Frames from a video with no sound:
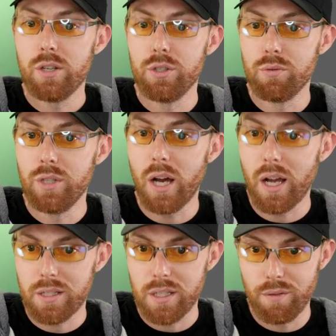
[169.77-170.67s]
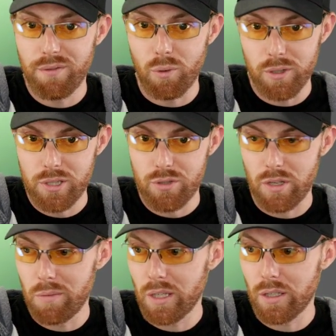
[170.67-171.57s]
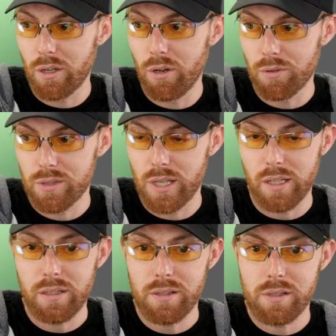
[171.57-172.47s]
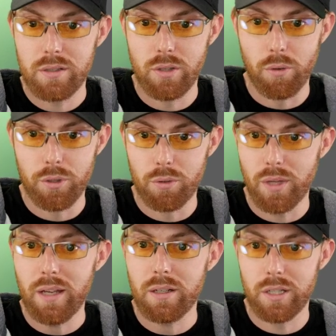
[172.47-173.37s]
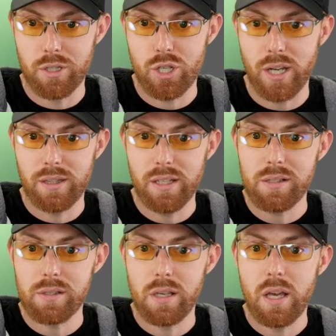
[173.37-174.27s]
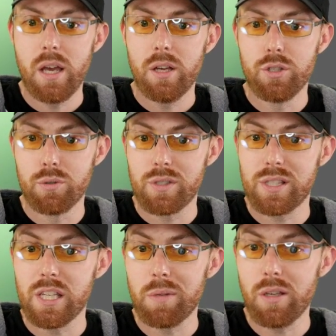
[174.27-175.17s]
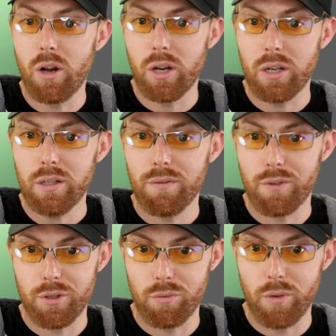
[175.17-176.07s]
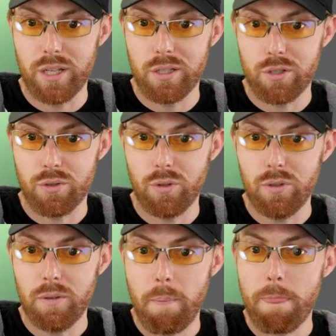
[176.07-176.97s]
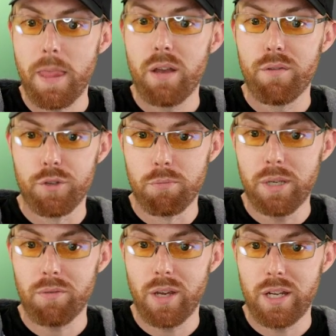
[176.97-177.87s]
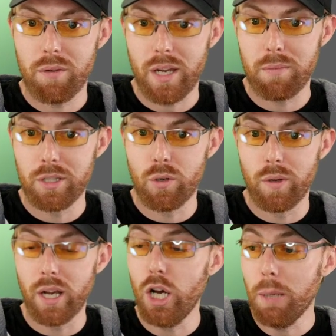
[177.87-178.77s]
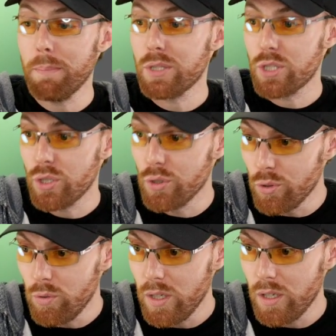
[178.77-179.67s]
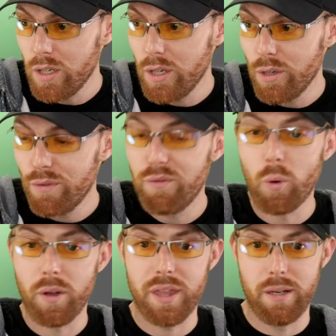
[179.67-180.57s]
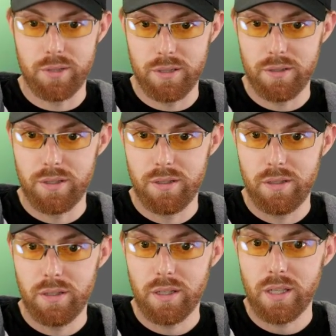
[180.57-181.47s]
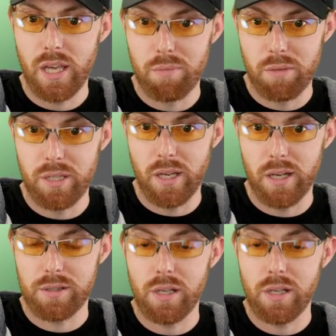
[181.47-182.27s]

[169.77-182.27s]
Do not enforce streaming encoder settings. Don't do that, uncheck this do CBR for your rate control. For your bit rate, I recommend going up to 4,000 kbps,